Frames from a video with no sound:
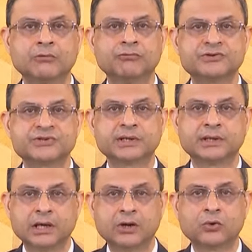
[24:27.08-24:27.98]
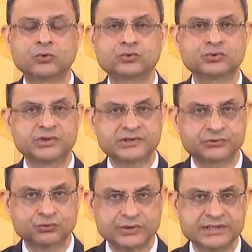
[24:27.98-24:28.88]
We shall now, to
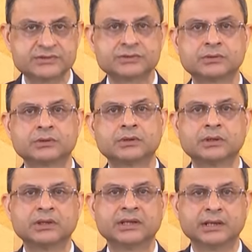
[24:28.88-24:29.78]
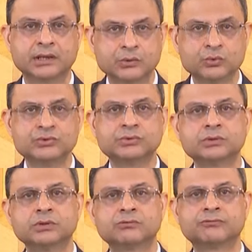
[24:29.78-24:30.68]
this suite, include
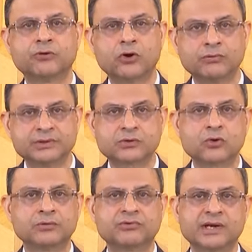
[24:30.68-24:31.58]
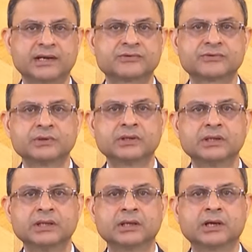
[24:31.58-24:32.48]
forward contracts
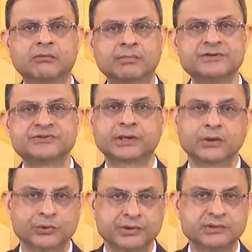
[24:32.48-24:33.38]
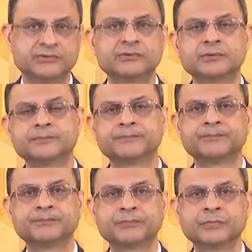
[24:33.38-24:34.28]
in government securities.
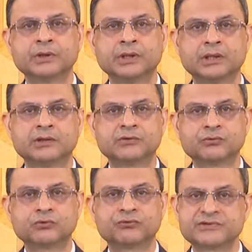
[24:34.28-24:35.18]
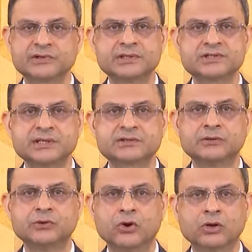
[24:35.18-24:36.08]
This would facilitate
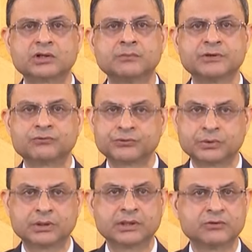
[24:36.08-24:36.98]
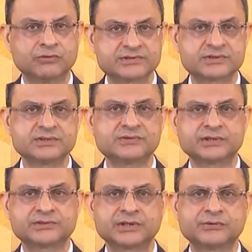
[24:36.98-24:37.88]
long-term investors,
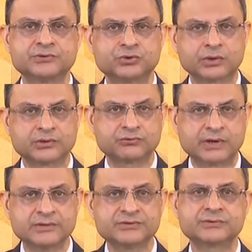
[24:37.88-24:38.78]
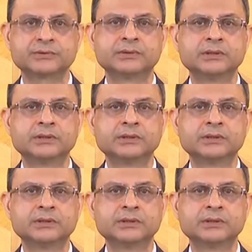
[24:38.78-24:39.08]
such as insurance funds,